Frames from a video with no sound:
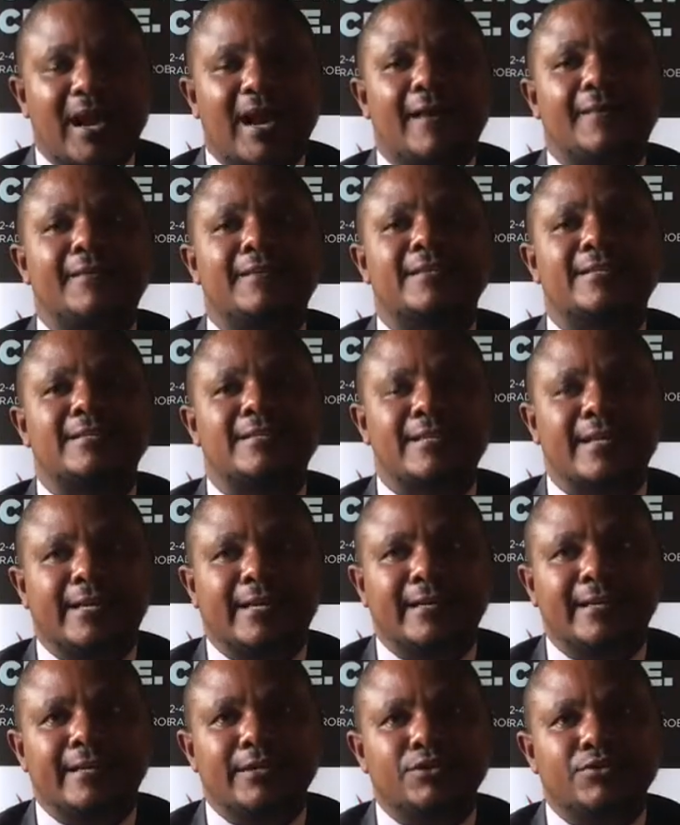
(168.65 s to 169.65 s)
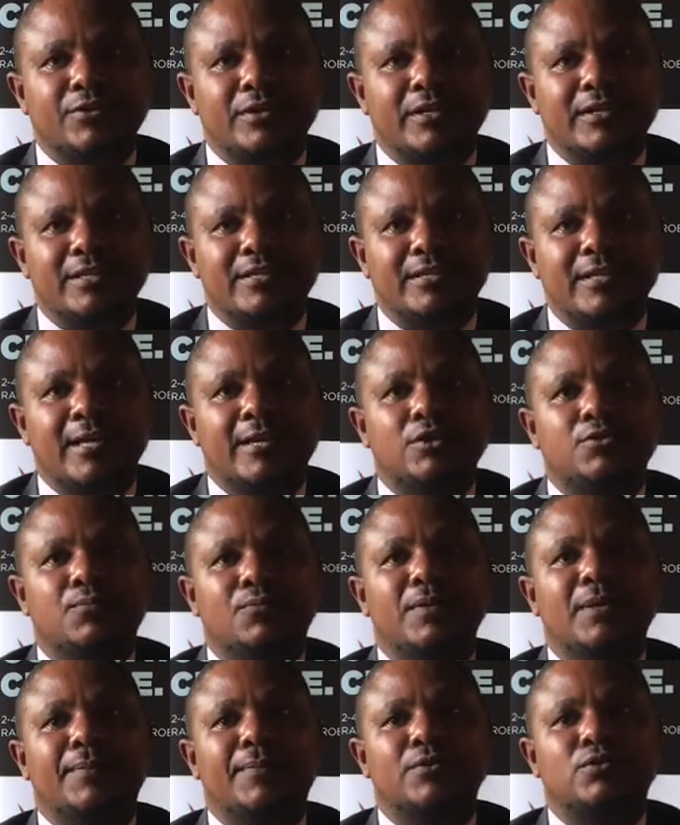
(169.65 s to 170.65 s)
And the second issue is to
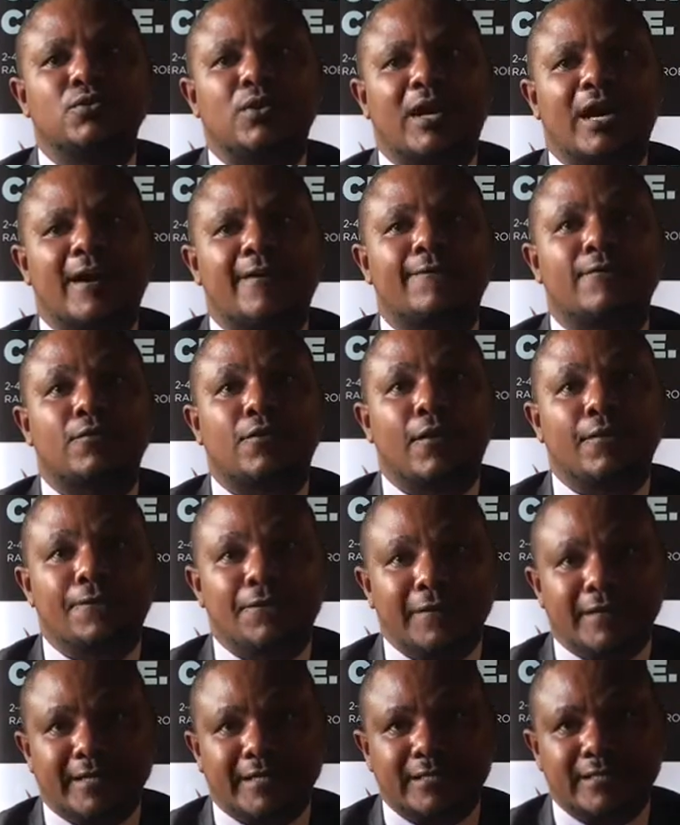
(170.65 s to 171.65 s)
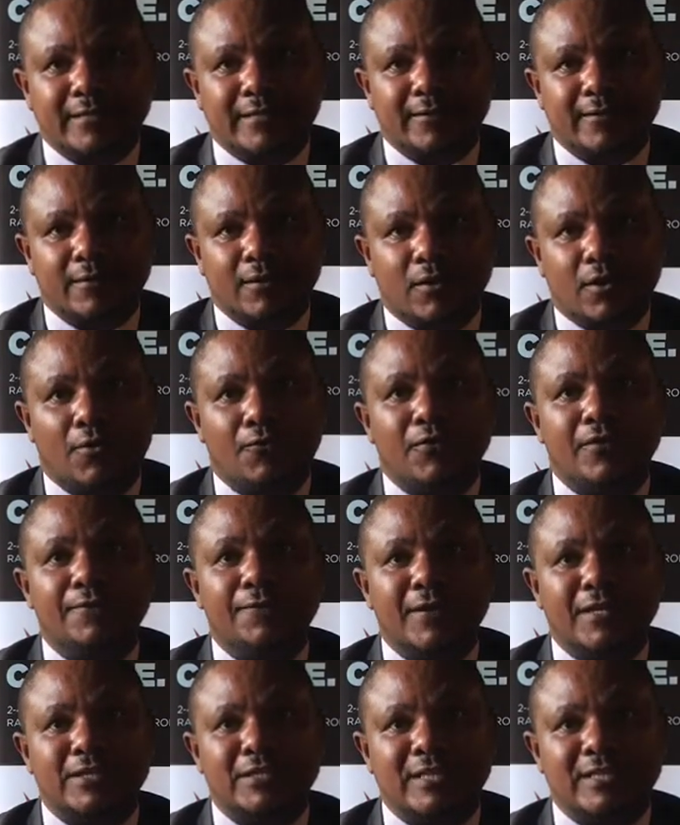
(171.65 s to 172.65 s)
be able to have confidence of
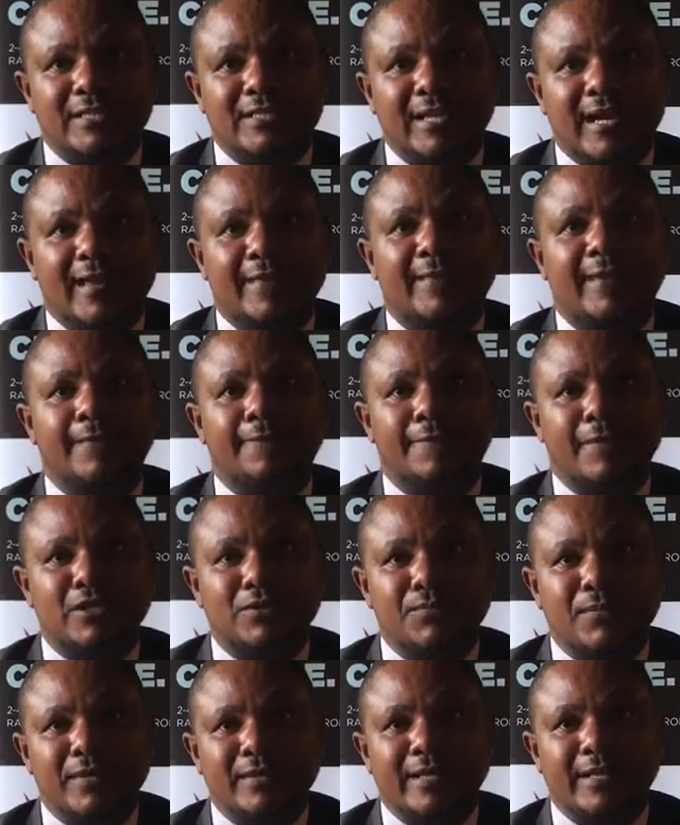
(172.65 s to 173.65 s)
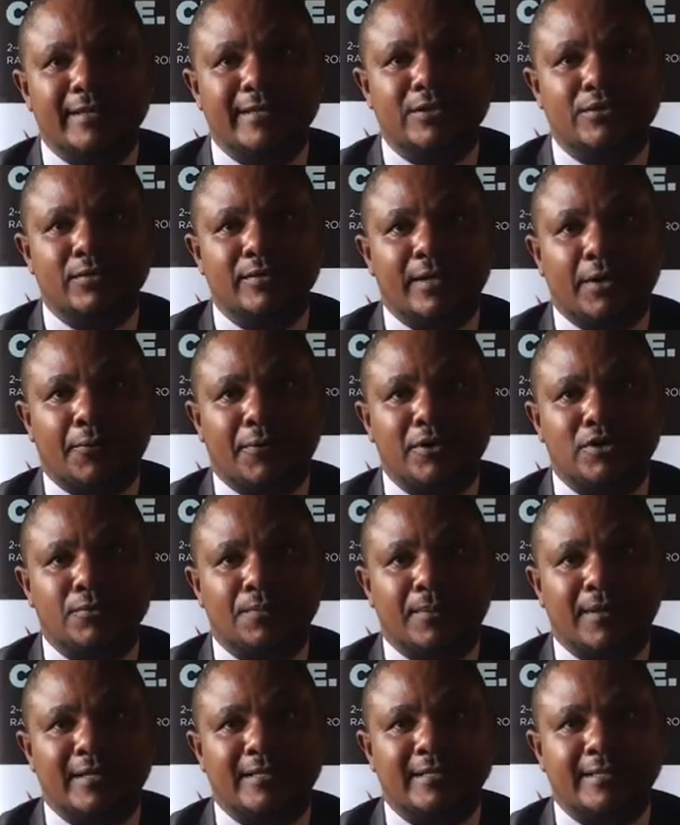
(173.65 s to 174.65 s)
investors, and the investment that they're going to
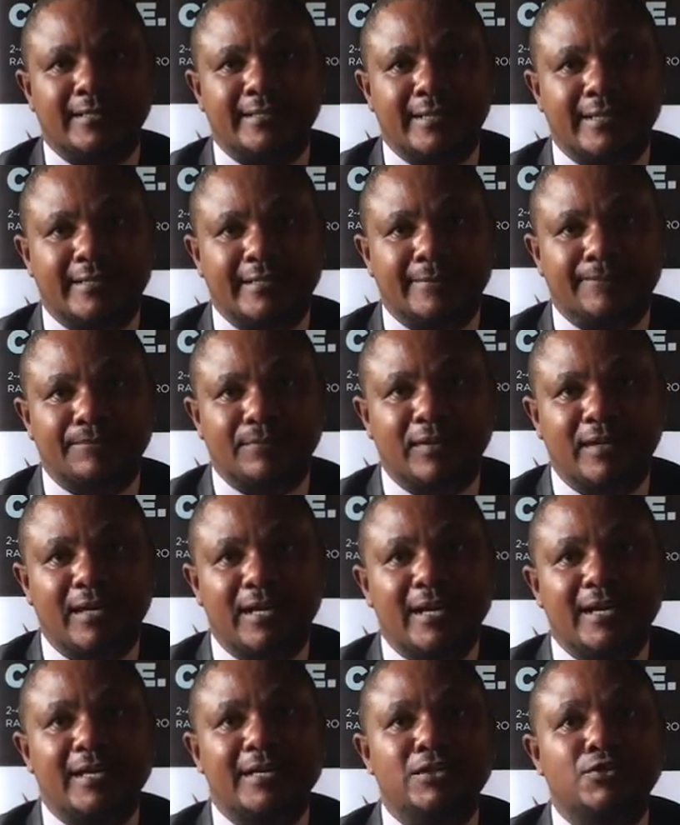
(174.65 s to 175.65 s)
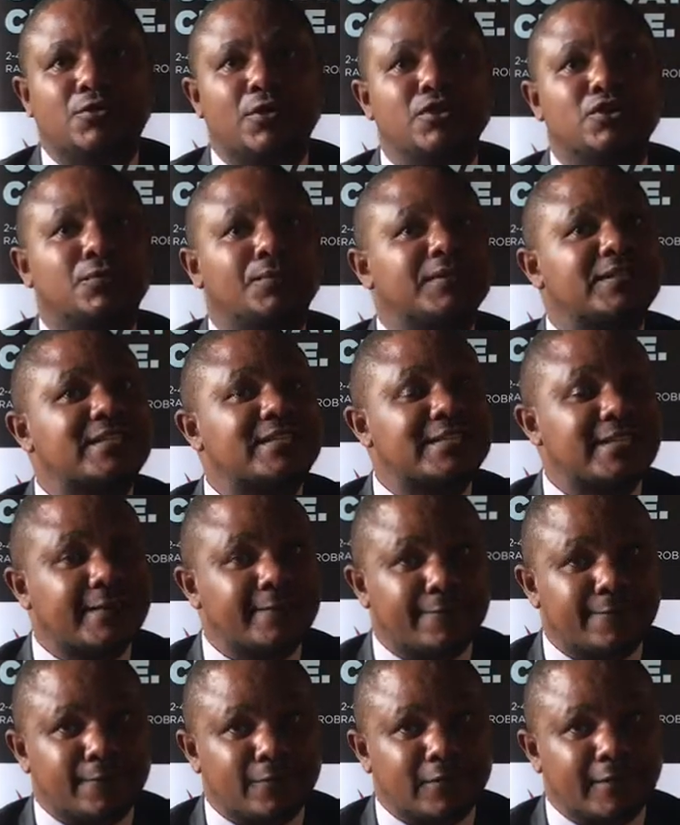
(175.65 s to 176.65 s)
place in Kenya is going to be
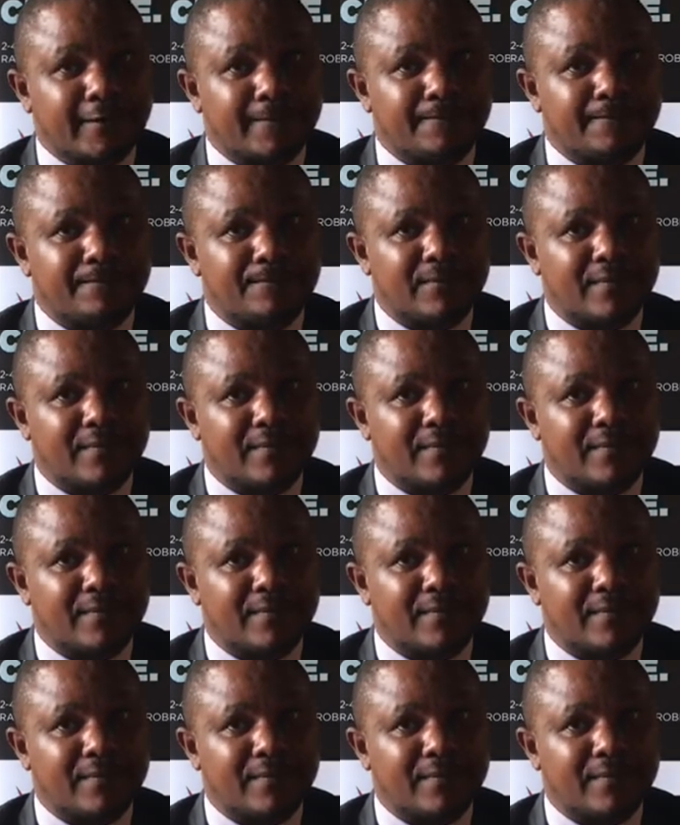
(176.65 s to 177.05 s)
safe for them.